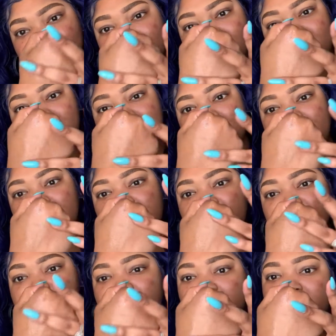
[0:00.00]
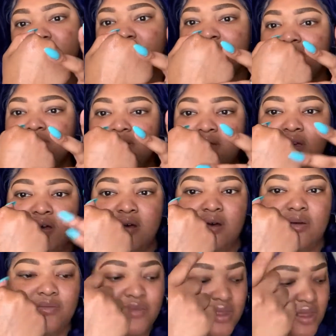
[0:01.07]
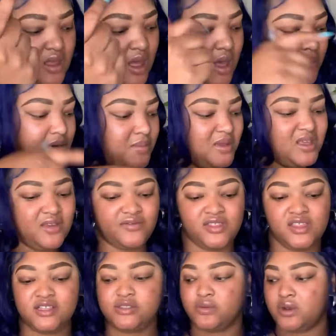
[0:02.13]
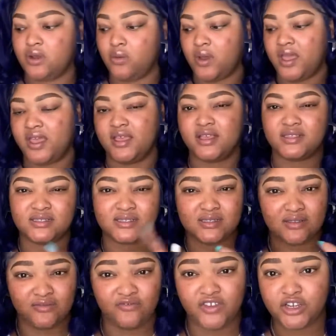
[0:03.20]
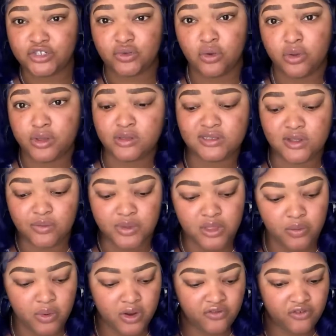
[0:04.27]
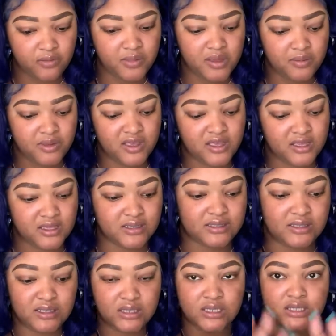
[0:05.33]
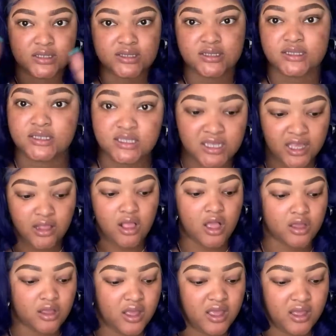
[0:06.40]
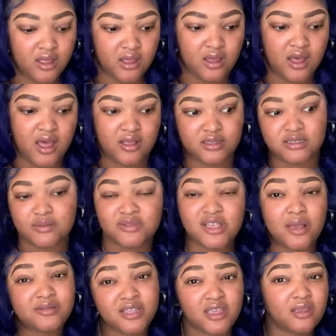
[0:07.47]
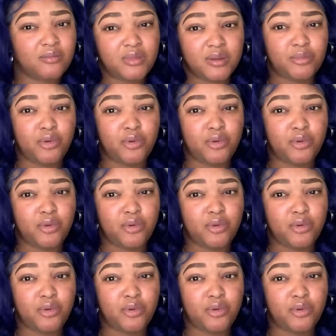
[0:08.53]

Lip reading: the skin a sheen. I'm gonna be giving this one away because facial oils don't really work for me because they clog, sometimes they can be